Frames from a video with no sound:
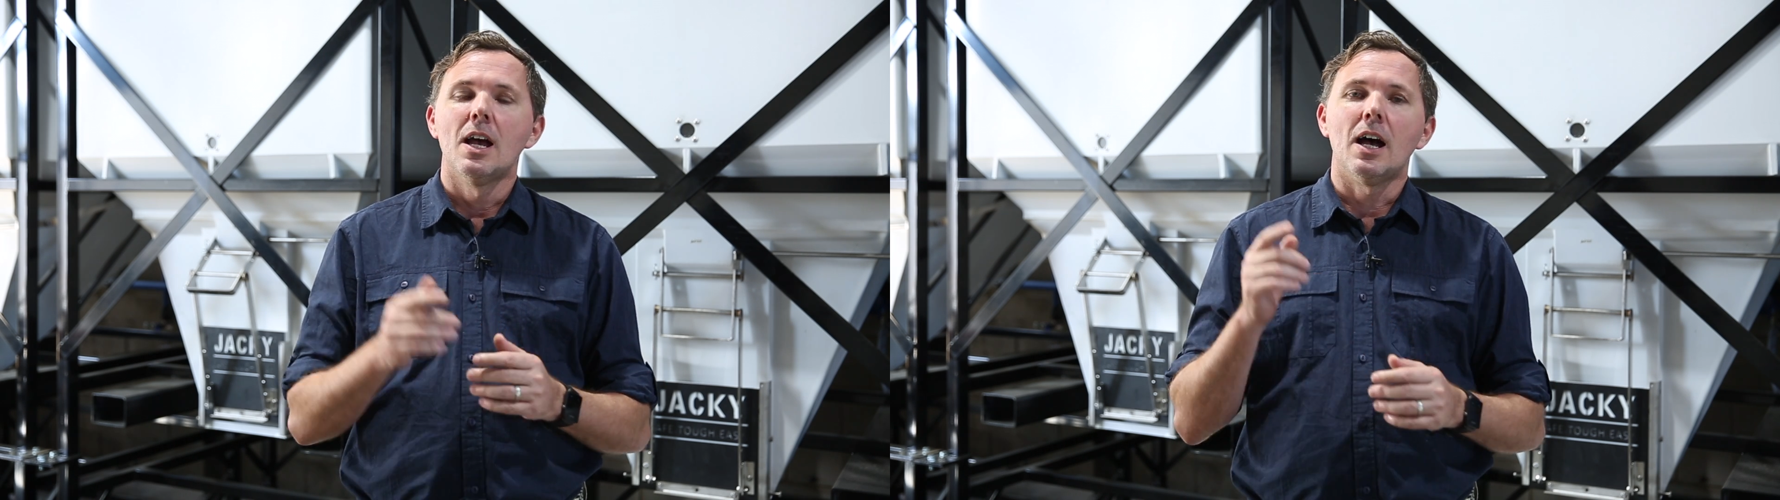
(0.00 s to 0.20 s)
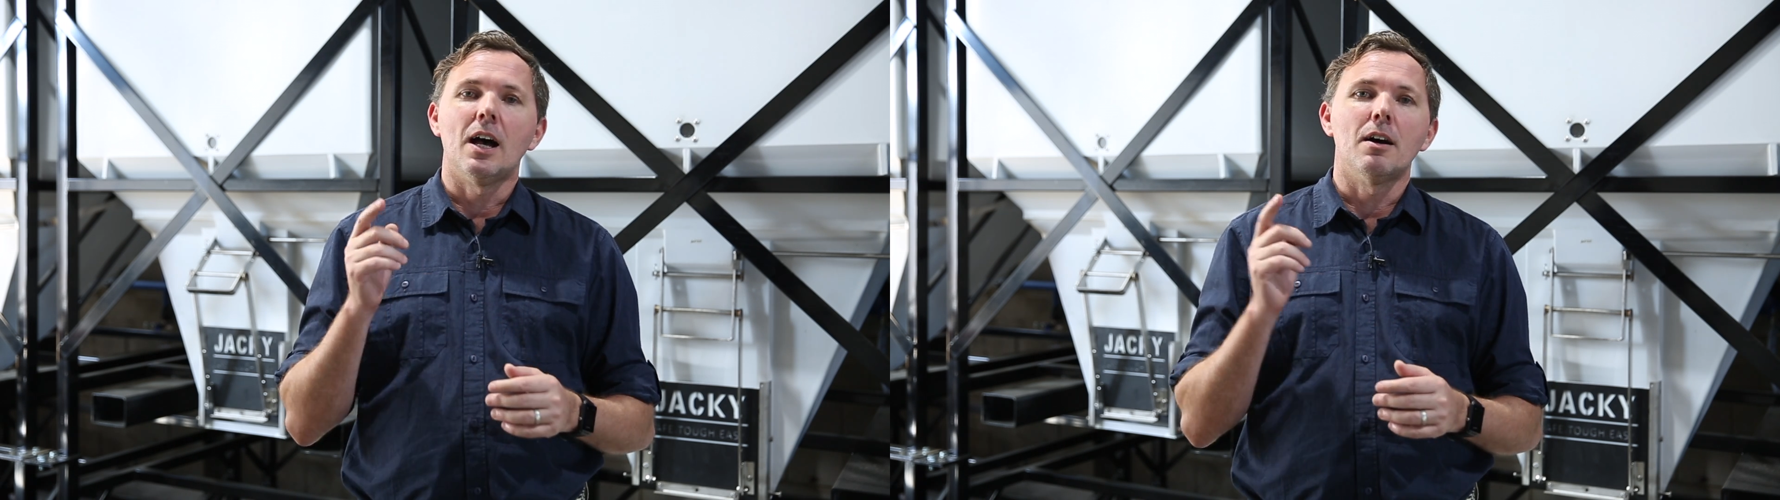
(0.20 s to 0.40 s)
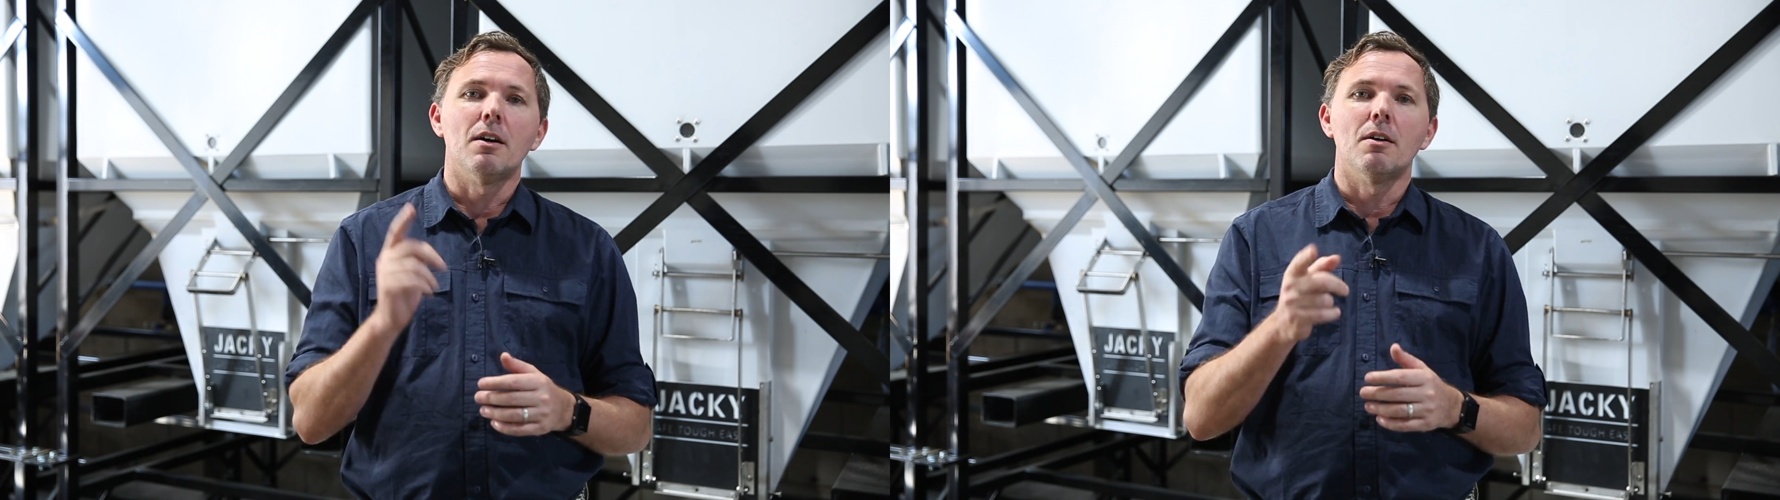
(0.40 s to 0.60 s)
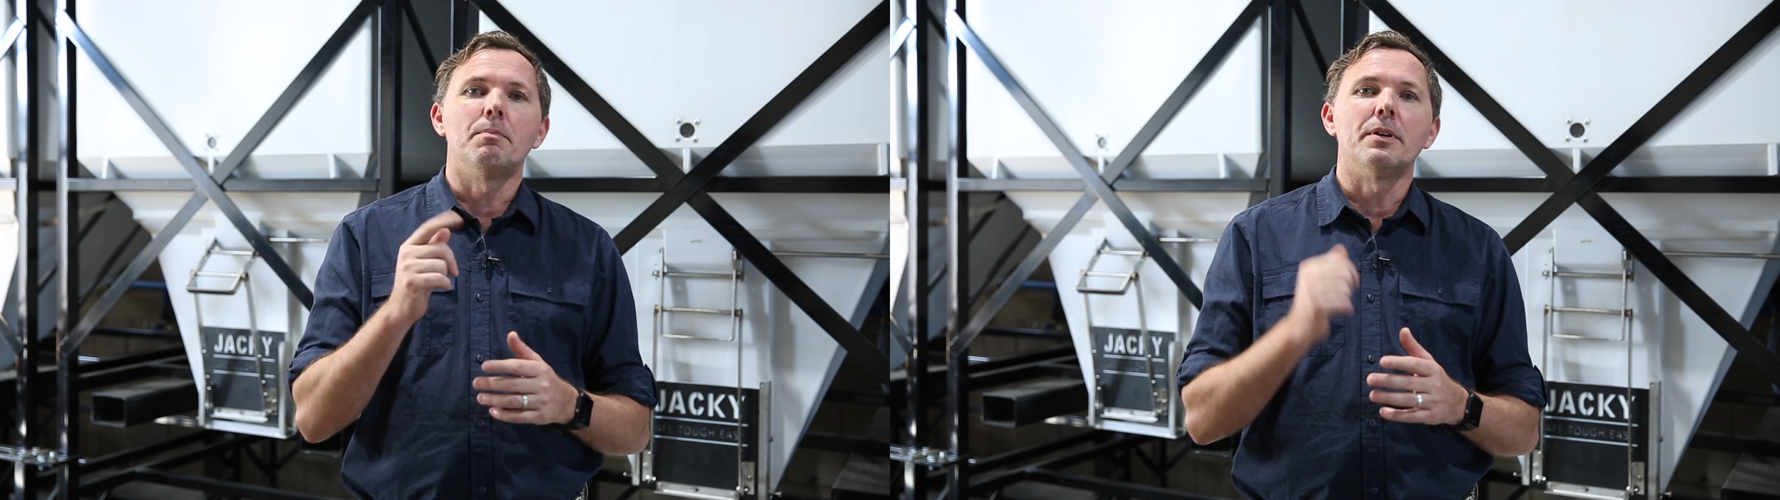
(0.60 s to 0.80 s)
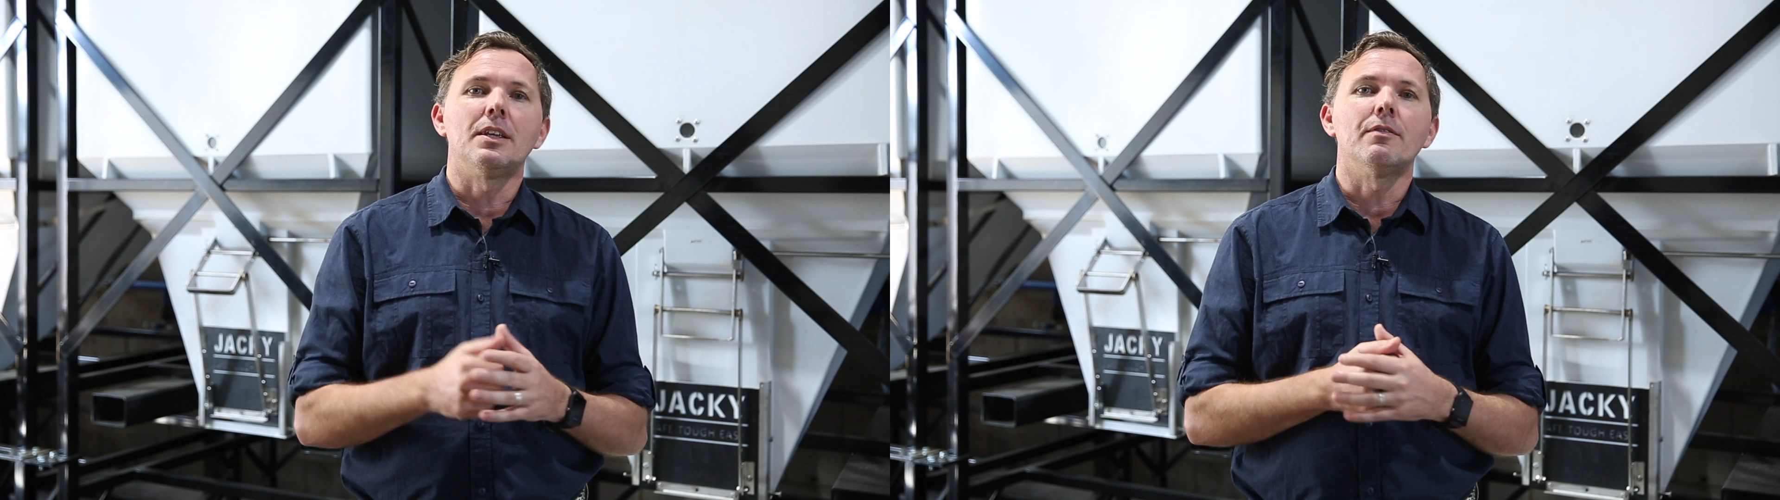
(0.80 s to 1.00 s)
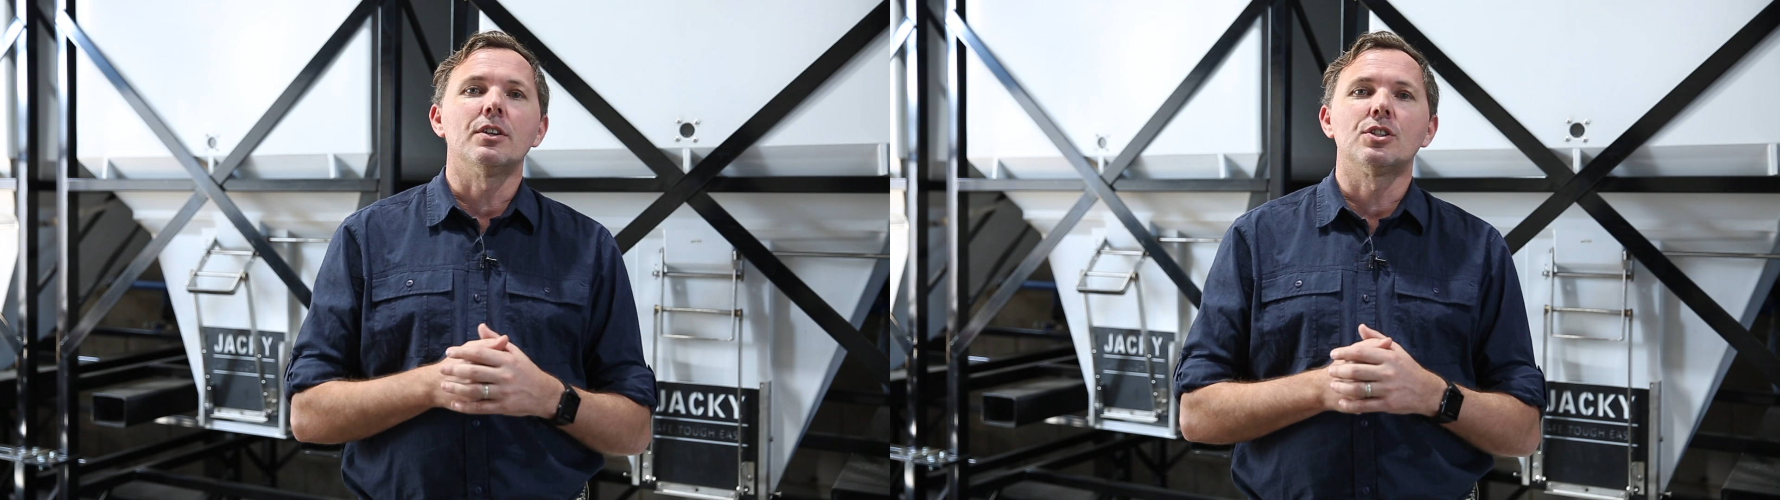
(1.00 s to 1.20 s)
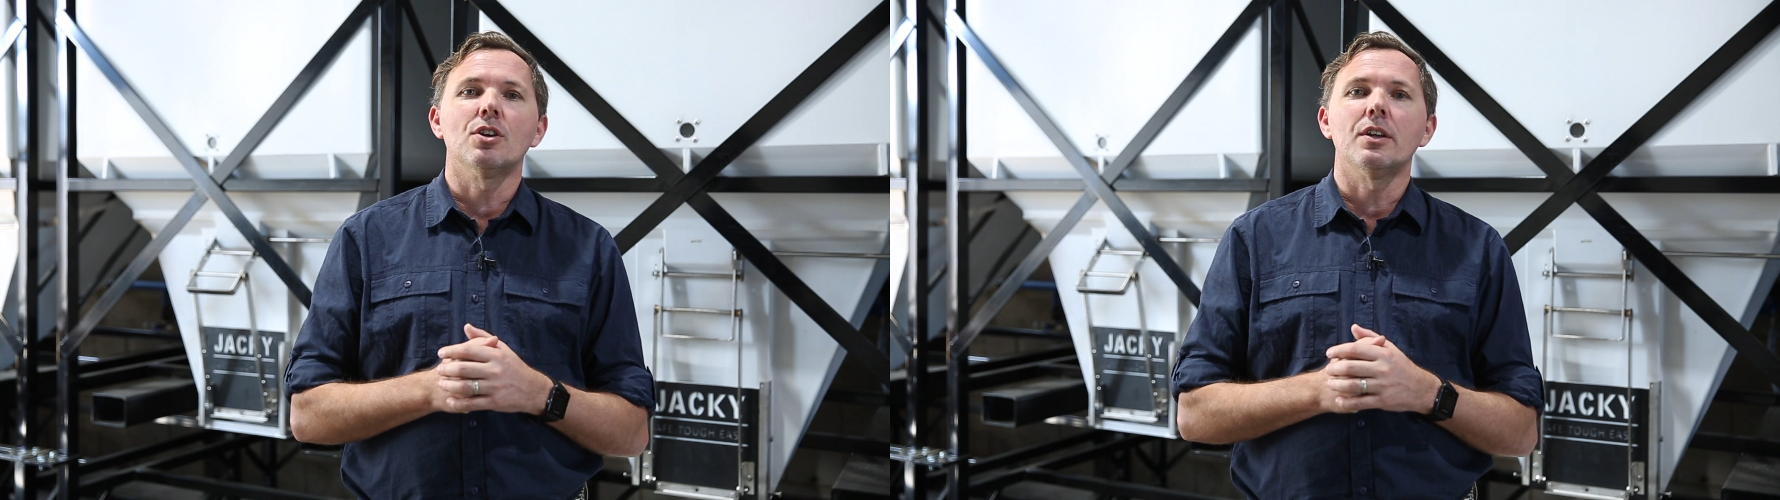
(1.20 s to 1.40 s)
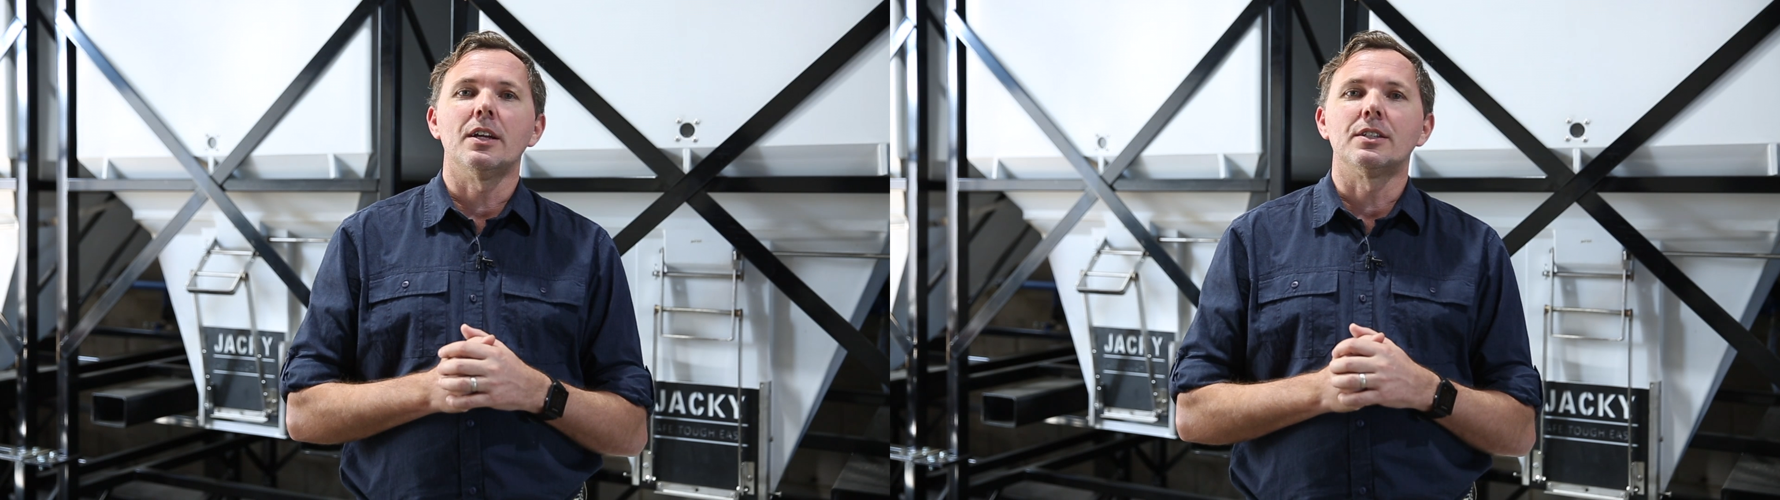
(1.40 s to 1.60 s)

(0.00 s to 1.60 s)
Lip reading: but give it a shot.